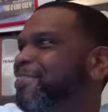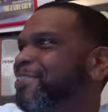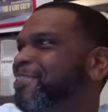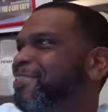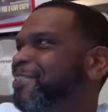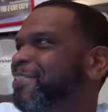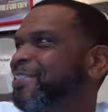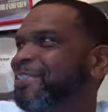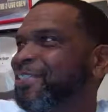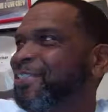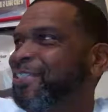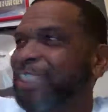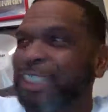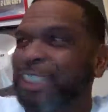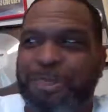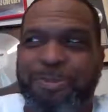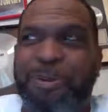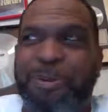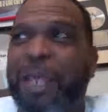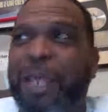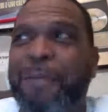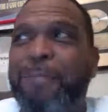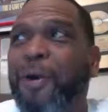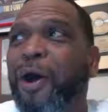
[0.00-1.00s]
Just
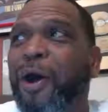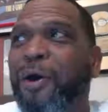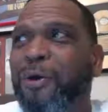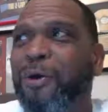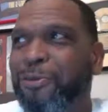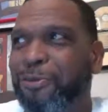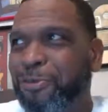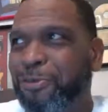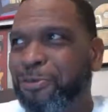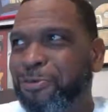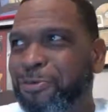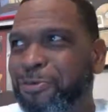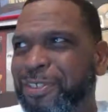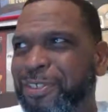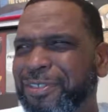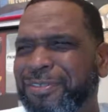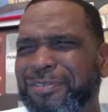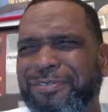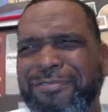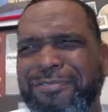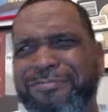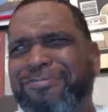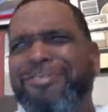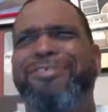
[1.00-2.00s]
play ball, Luke.
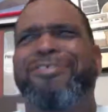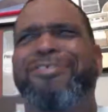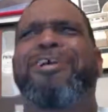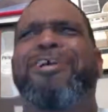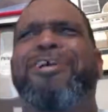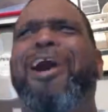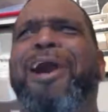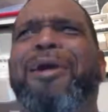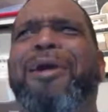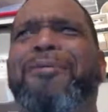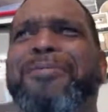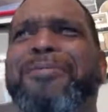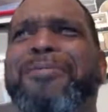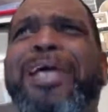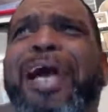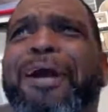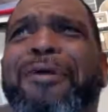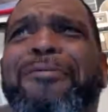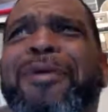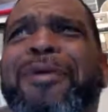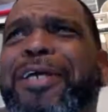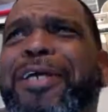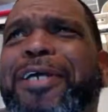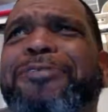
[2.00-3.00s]
Just calm down.
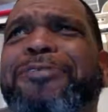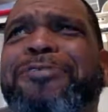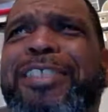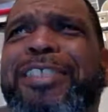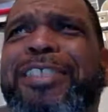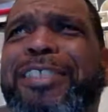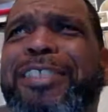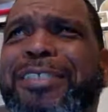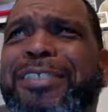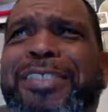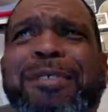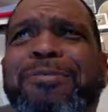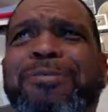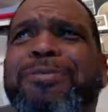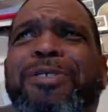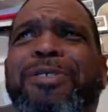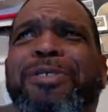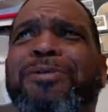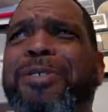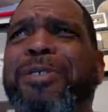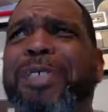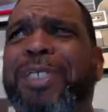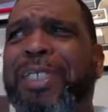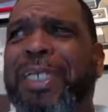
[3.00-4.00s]
Why you still keep
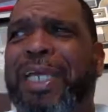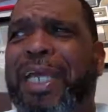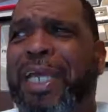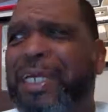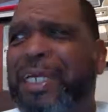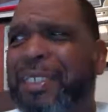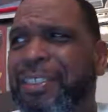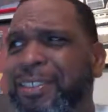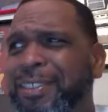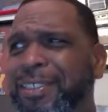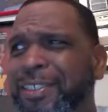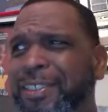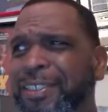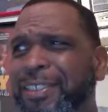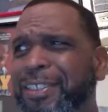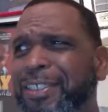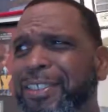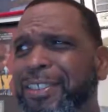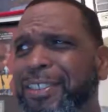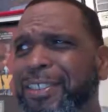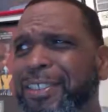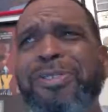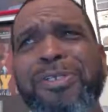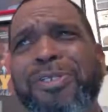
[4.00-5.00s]
doing that? Do
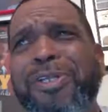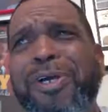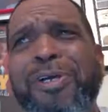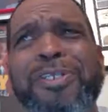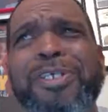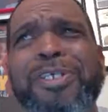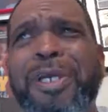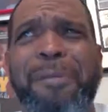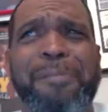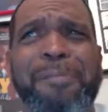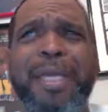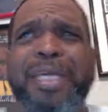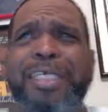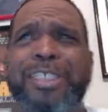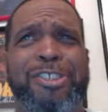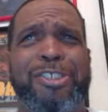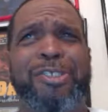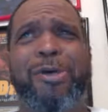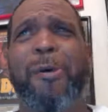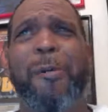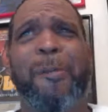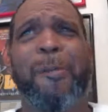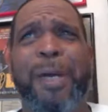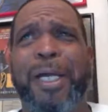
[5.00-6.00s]
you know you can make so
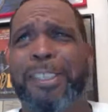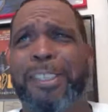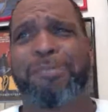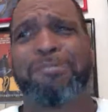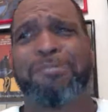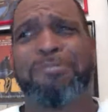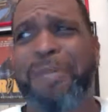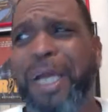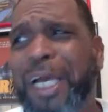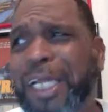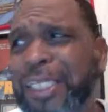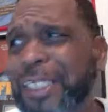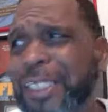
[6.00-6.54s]
much money?